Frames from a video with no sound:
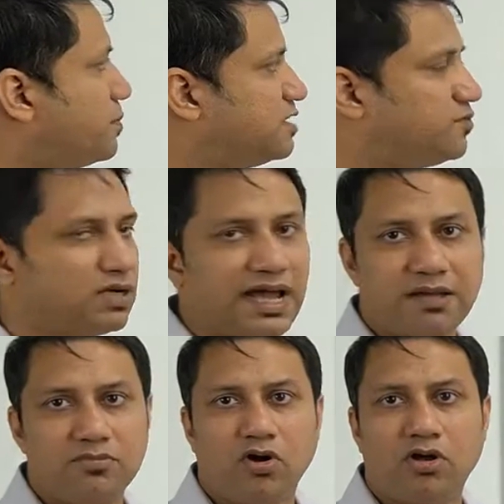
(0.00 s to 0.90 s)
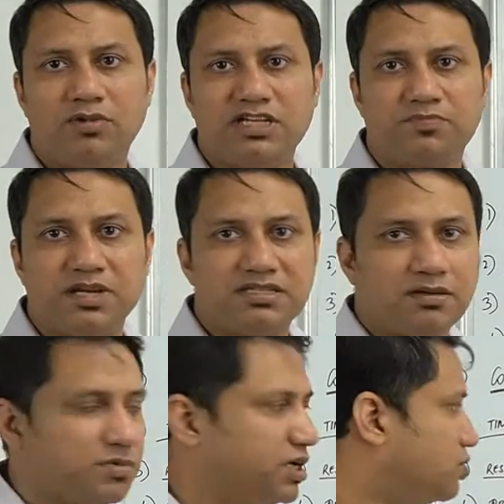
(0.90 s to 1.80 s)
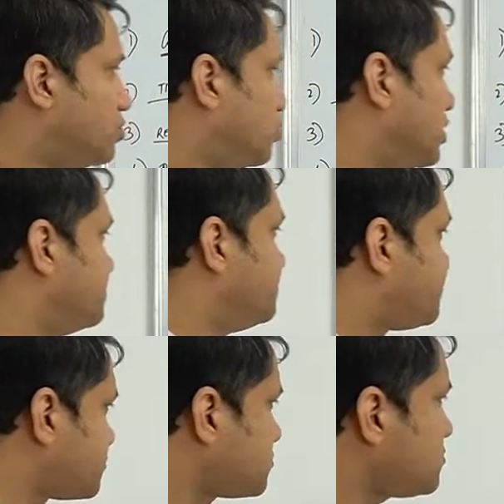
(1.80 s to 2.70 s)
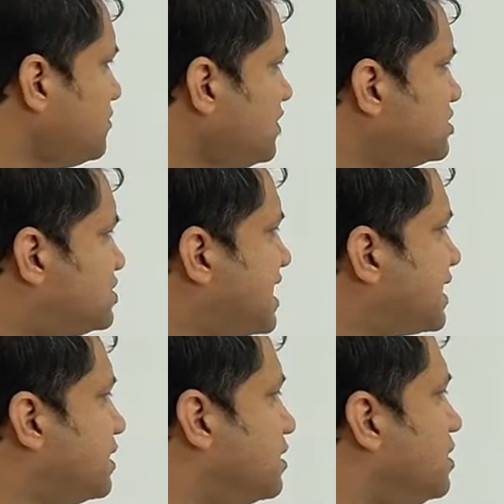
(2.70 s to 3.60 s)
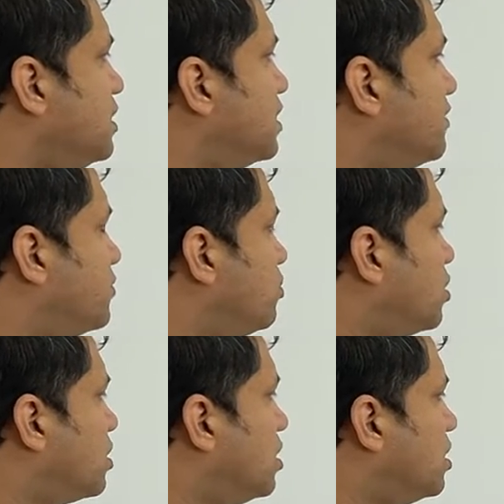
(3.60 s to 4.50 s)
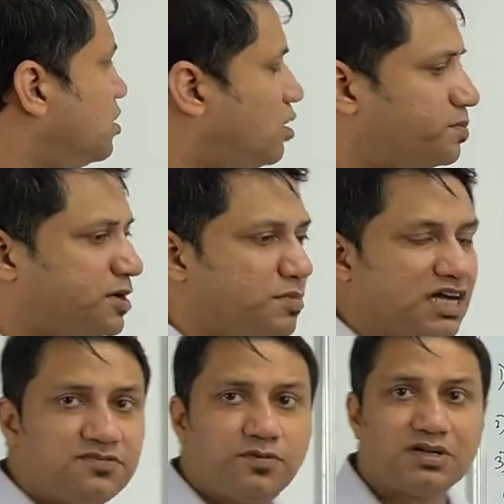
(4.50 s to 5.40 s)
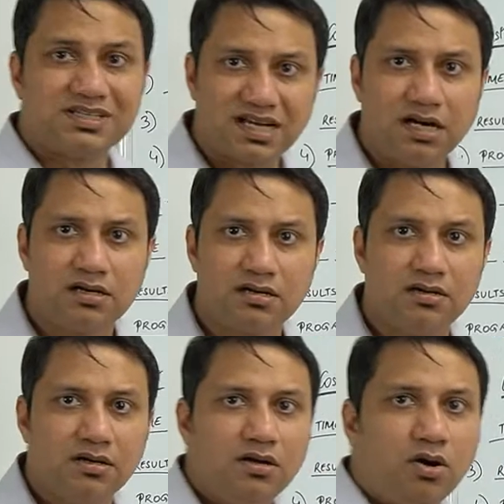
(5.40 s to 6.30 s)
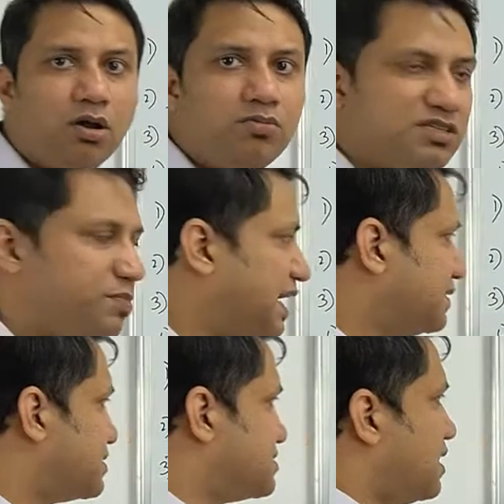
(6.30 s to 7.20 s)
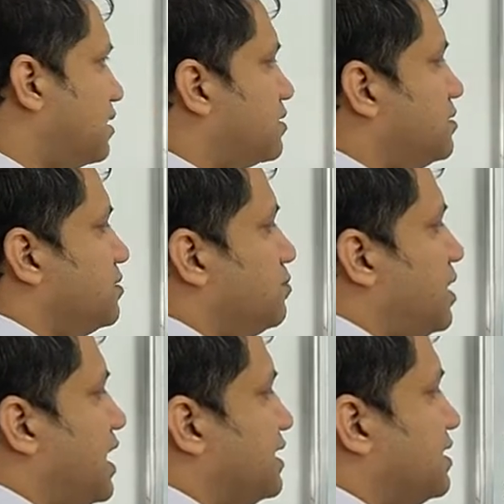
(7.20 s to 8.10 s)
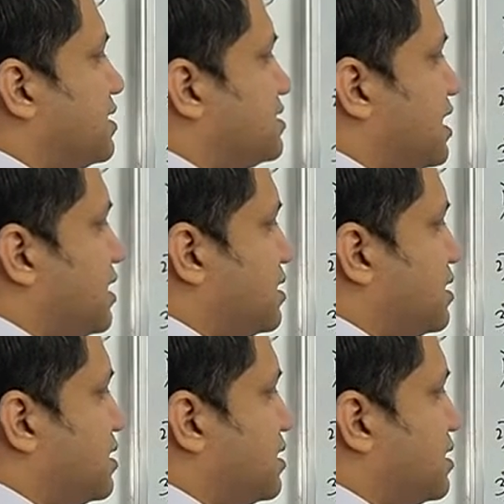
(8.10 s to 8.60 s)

for time, always pay somebody to do it. Second, if you want to optimize for result, always buy the result. Buy the result.